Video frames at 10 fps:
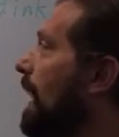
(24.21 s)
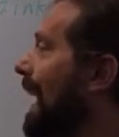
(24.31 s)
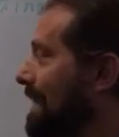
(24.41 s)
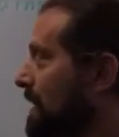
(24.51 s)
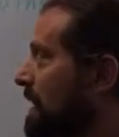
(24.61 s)

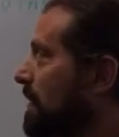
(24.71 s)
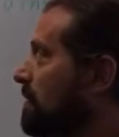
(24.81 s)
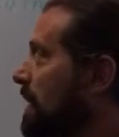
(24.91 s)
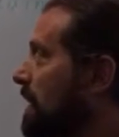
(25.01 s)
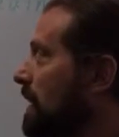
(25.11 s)
Adjective
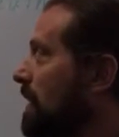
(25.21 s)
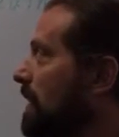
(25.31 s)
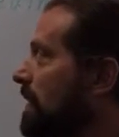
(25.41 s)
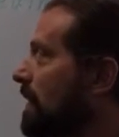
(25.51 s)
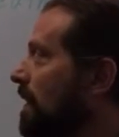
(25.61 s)
meaning
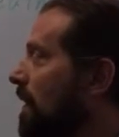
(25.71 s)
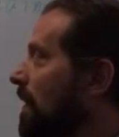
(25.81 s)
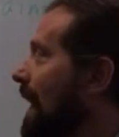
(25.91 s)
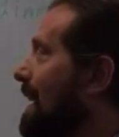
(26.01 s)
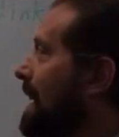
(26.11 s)
is
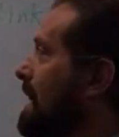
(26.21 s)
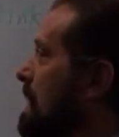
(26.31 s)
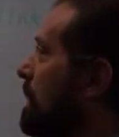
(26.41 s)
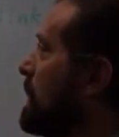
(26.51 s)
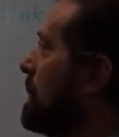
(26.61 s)
that
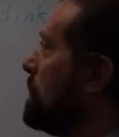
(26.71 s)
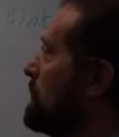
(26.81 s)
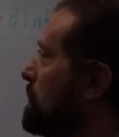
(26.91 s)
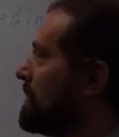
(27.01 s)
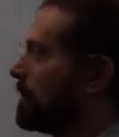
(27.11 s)
can develop
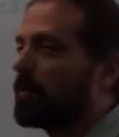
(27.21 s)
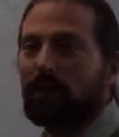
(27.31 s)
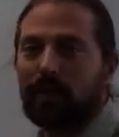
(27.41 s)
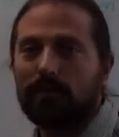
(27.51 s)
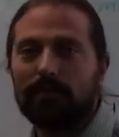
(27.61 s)
into
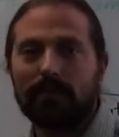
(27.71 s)
something